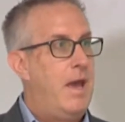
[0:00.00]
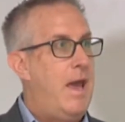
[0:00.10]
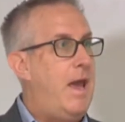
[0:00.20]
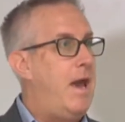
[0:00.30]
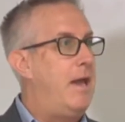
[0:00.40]

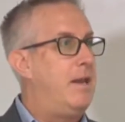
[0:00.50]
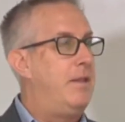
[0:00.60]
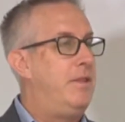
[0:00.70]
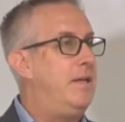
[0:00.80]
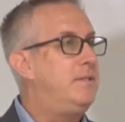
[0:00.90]
And
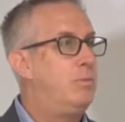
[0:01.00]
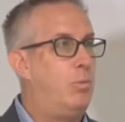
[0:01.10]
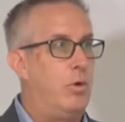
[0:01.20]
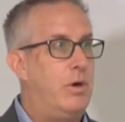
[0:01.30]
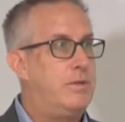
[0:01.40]
this
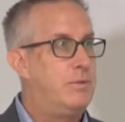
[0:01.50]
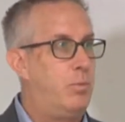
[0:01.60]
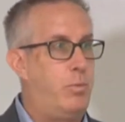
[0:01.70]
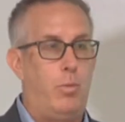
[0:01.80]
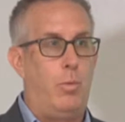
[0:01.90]
works
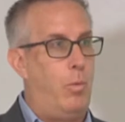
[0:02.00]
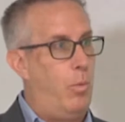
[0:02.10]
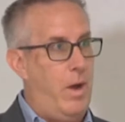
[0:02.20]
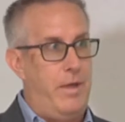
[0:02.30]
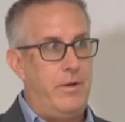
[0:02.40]

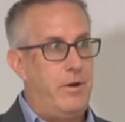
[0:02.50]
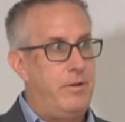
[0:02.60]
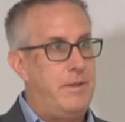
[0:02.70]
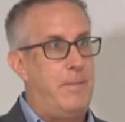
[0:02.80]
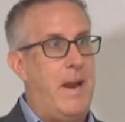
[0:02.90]
whether
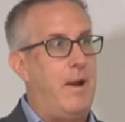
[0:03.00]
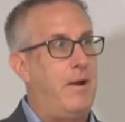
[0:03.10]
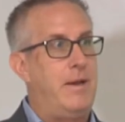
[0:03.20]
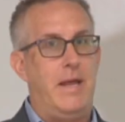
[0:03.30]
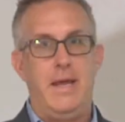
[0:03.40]
the
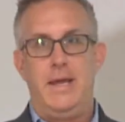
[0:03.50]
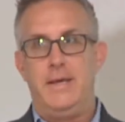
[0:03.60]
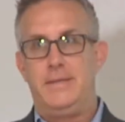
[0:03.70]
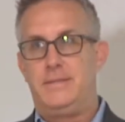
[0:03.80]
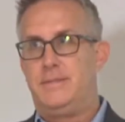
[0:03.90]
parent
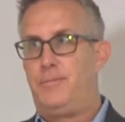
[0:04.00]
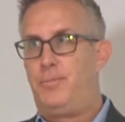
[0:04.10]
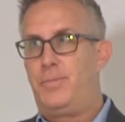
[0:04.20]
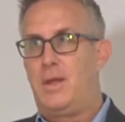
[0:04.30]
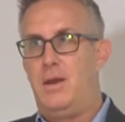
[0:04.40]
is
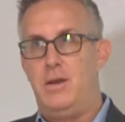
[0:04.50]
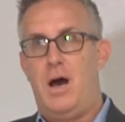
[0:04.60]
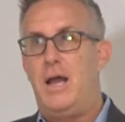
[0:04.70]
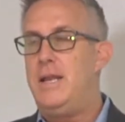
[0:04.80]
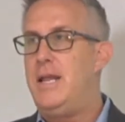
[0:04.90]

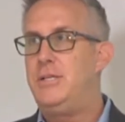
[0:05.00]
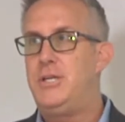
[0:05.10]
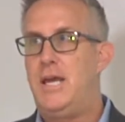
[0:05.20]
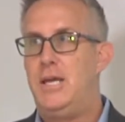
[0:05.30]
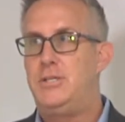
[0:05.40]
not in
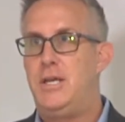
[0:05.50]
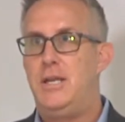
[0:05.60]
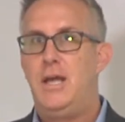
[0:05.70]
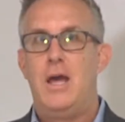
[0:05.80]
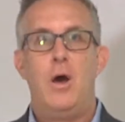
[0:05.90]

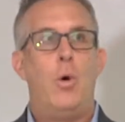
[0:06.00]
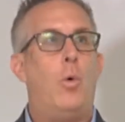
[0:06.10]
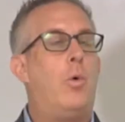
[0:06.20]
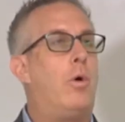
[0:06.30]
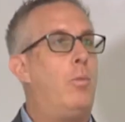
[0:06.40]
education
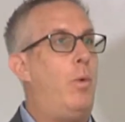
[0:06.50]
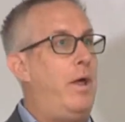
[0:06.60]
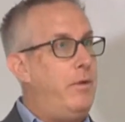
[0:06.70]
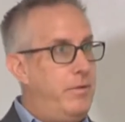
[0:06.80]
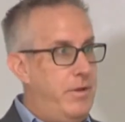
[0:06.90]
or
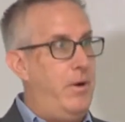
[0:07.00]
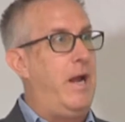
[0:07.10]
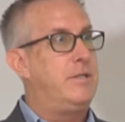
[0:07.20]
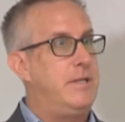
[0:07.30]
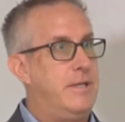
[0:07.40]
whether they're
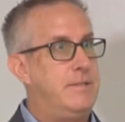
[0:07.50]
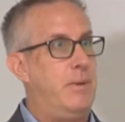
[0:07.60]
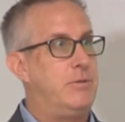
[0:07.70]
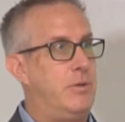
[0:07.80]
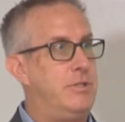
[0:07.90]
actually a
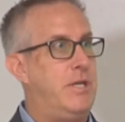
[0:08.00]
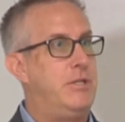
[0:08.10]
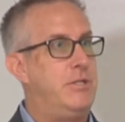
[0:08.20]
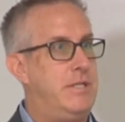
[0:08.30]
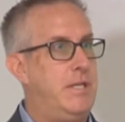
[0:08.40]
special
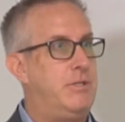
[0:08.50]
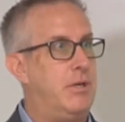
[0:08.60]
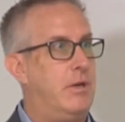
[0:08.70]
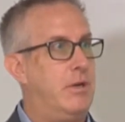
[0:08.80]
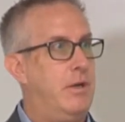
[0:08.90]
education
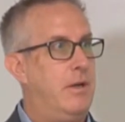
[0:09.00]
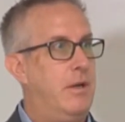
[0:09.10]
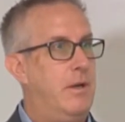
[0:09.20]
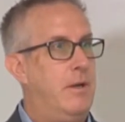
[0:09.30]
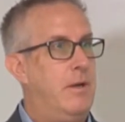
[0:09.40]
teacher.
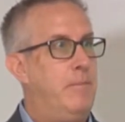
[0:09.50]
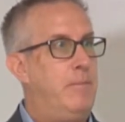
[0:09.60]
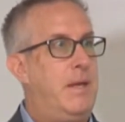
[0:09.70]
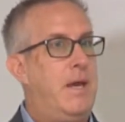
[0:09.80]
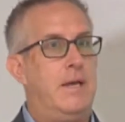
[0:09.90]

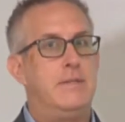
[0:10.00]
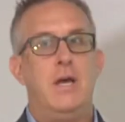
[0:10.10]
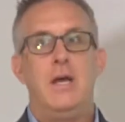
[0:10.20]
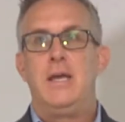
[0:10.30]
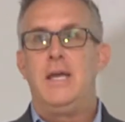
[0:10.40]
Because
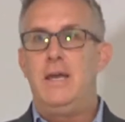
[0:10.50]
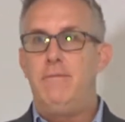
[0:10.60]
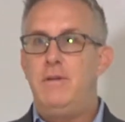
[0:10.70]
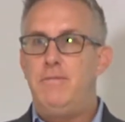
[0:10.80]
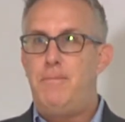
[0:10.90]

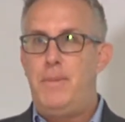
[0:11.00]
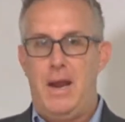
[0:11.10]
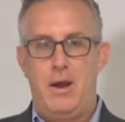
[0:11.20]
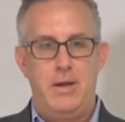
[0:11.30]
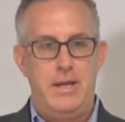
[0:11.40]
even if the
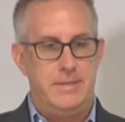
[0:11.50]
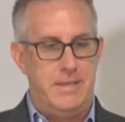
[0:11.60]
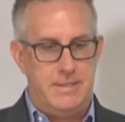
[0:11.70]
parent is a